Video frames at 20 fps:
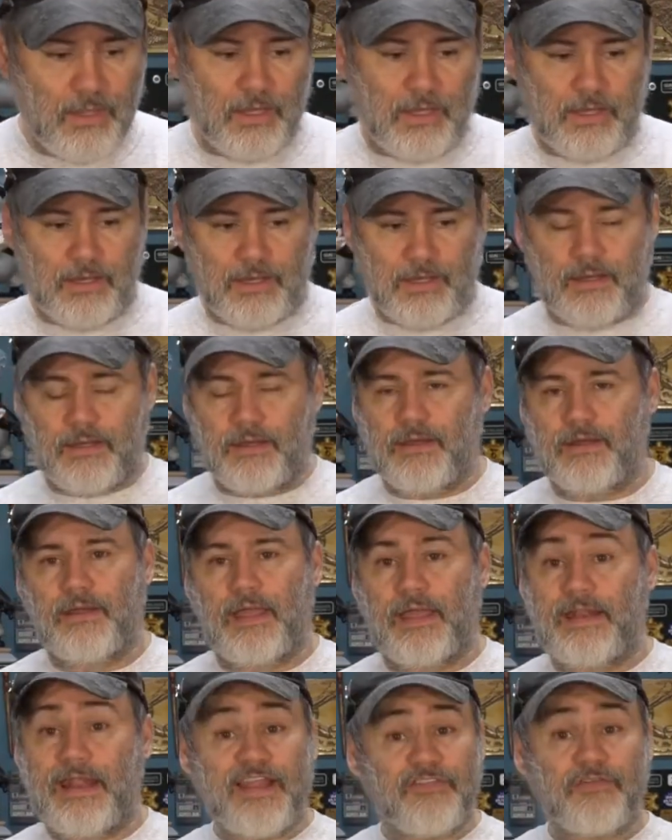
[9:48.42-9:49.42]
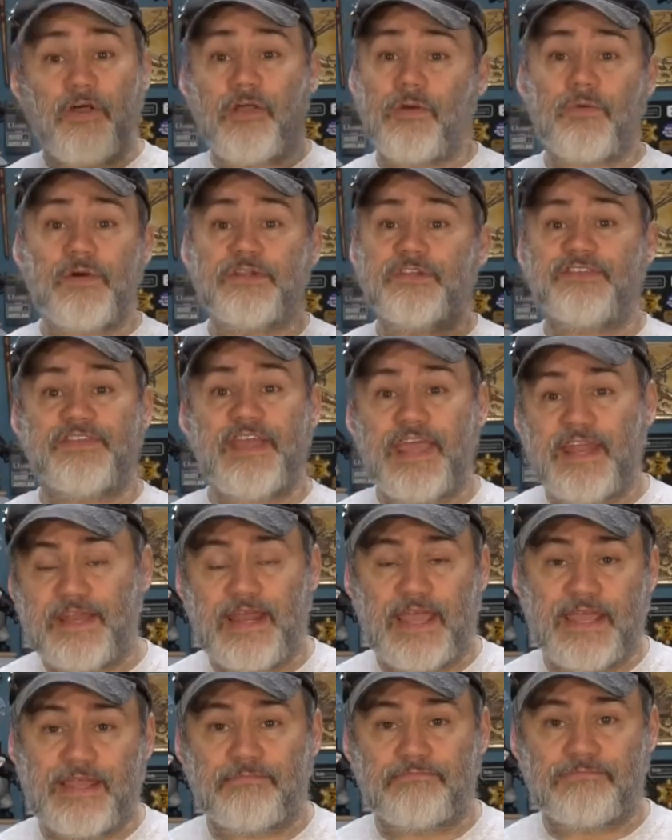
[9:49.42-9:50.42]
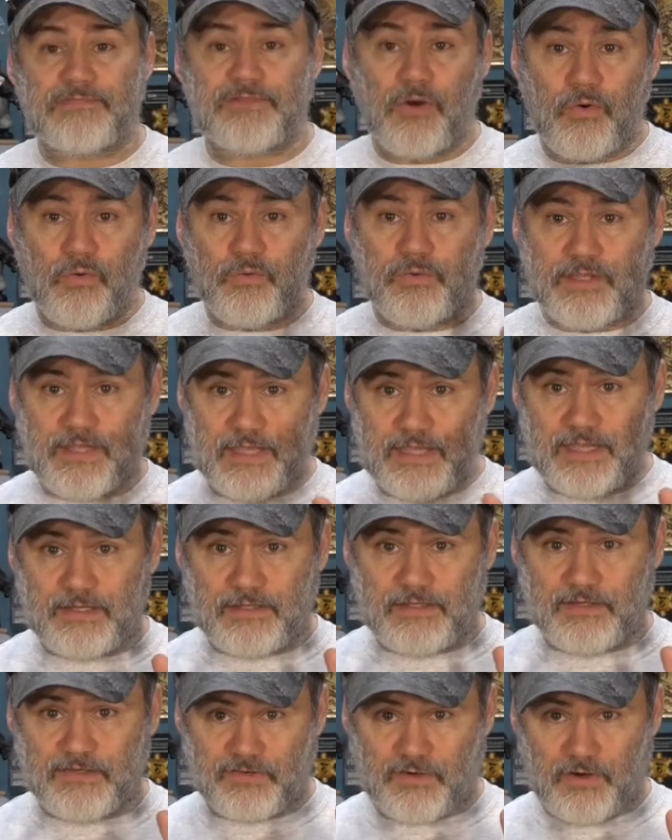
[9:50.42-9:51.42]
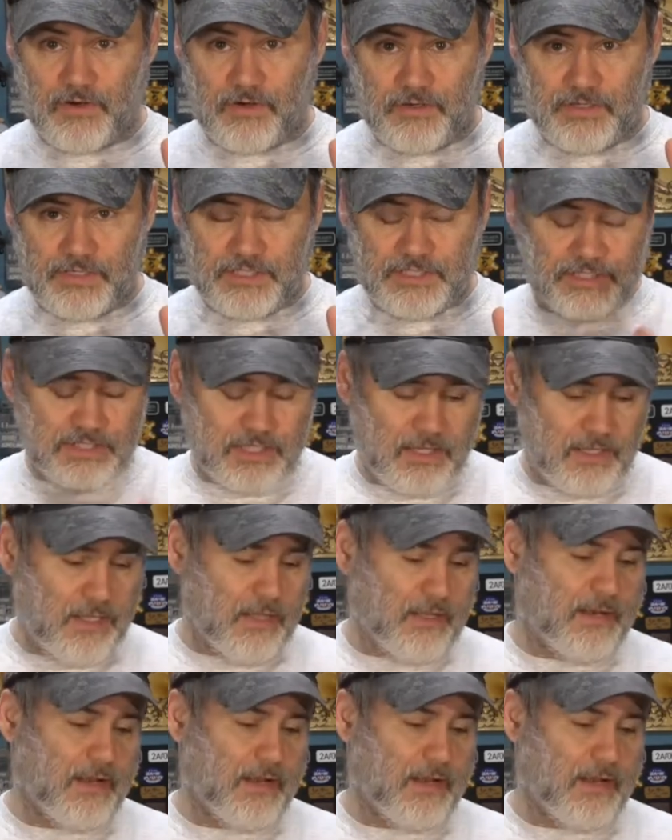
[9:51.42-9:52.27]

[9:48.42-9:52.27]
And that's all I wanted to say today. Don't get discouraged.